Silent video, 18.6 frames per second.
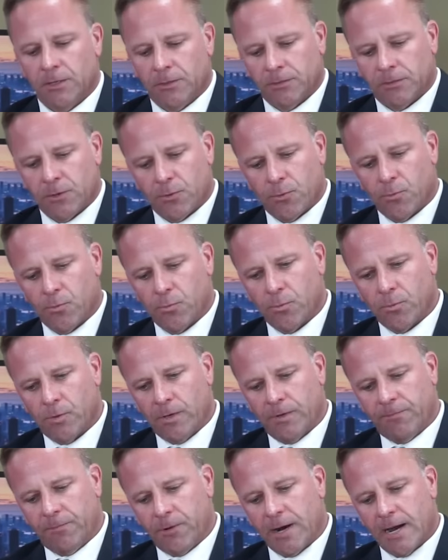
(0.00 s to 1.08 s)
So
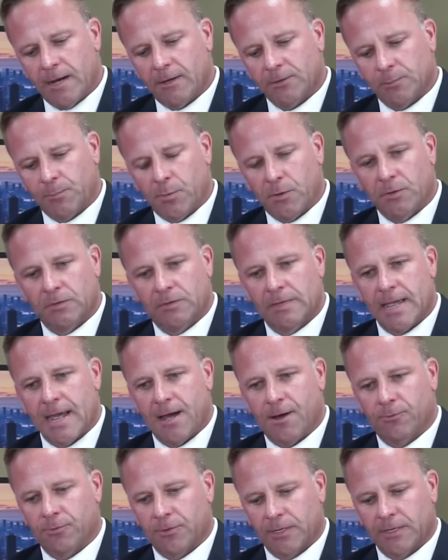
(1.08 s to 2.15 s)
if your house burns
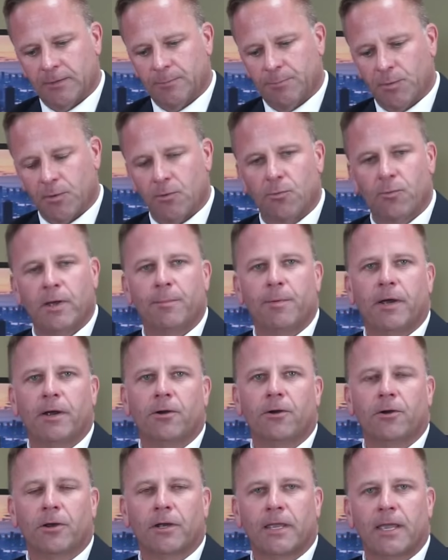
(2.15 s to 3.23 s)
down or gets blown away by a
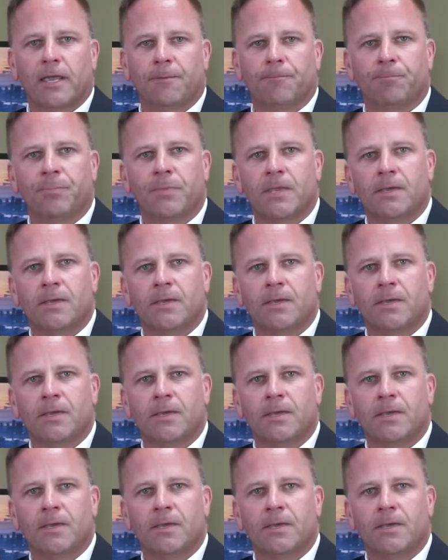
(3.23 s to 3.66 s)
hurricane,